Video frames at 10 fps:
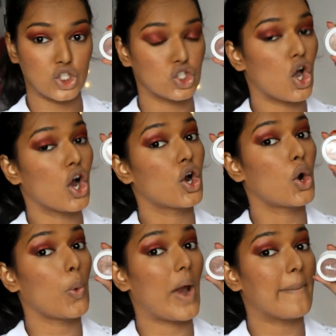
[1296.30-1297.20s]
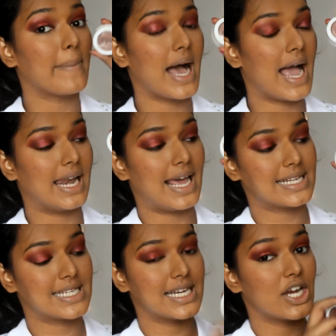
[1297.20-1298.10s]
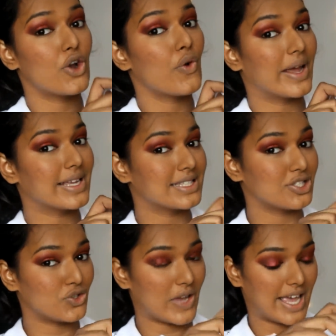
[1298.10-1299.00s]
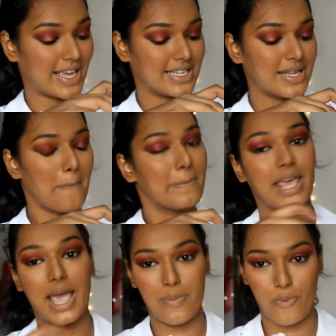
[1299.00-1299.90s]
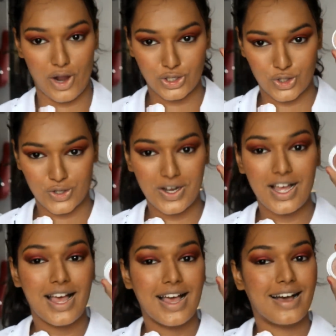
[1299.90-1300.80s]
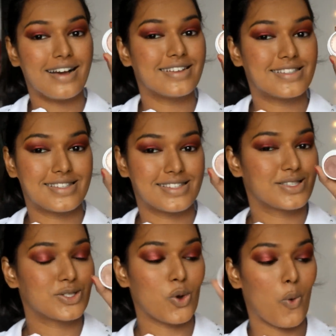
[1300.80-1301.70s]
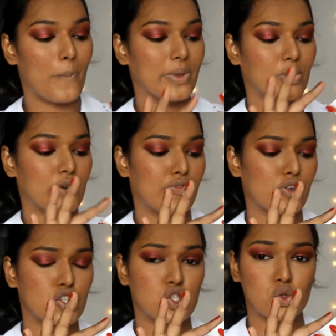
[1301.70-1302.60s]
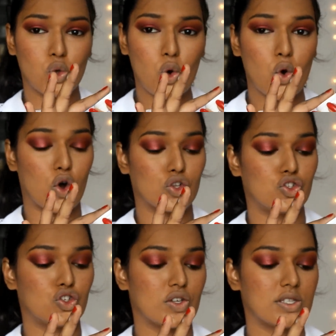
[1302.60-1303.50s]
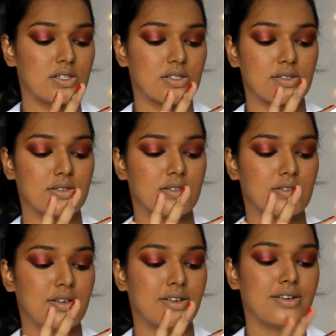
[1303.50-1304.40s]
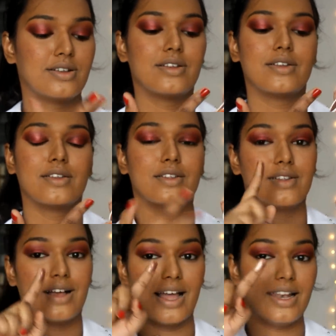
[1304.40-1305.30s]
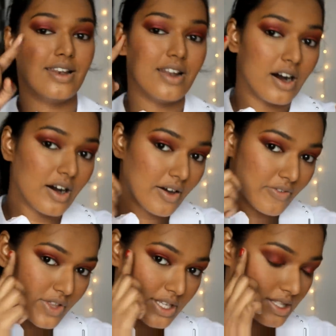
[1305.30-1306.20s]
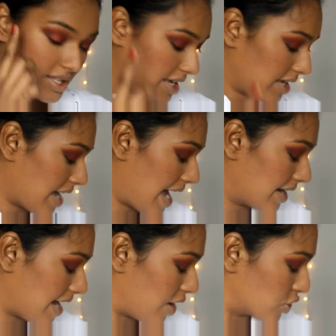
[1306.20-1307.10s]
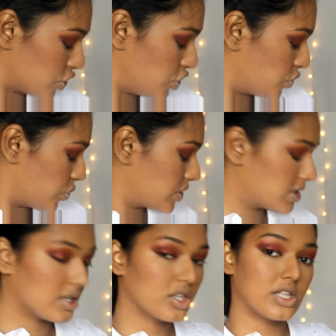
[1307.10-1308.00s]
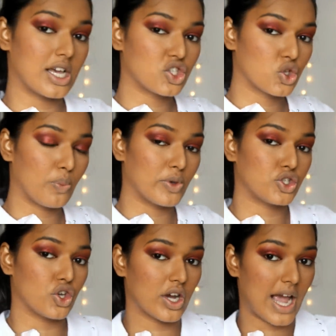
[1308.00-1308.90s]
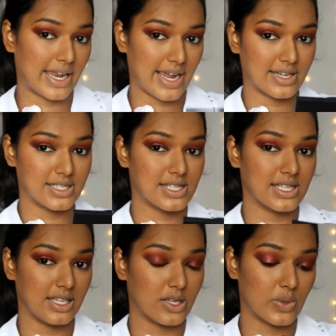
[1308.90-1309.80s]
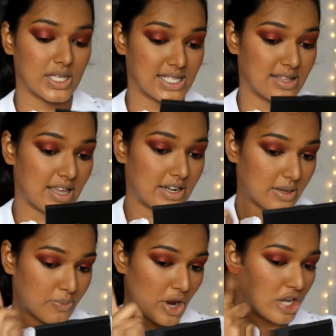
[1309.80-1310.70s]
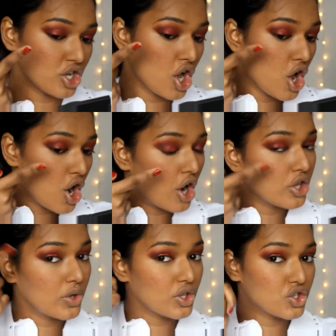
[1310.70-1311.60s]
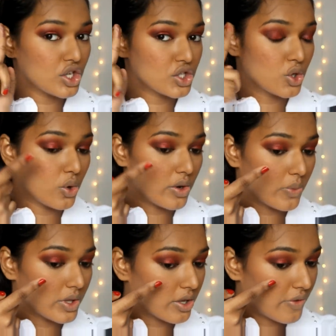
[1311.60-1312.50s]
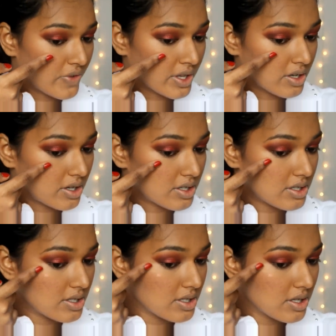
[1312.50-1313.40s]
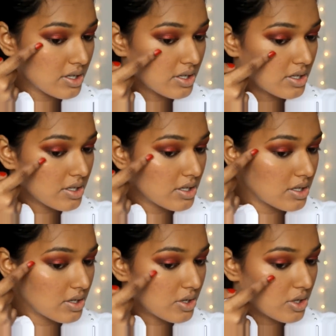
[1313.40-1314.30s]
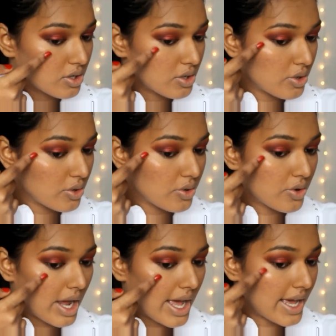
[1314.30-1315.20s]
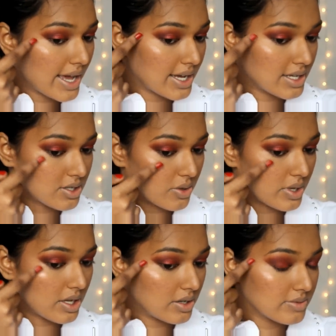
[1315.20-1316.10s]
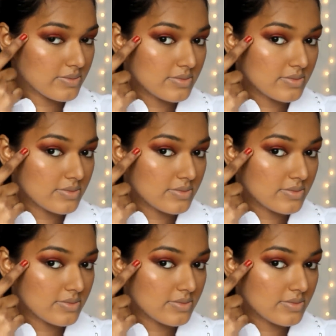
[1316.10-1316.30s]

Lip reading: Shock Creme Highlighter in shade Peer Pressure. It's so beautiful, so gorgeous. I love this thing, and how to use the Super Shock highlighters is either with a synthetic brush or you can just go in with your fingers. Right over here.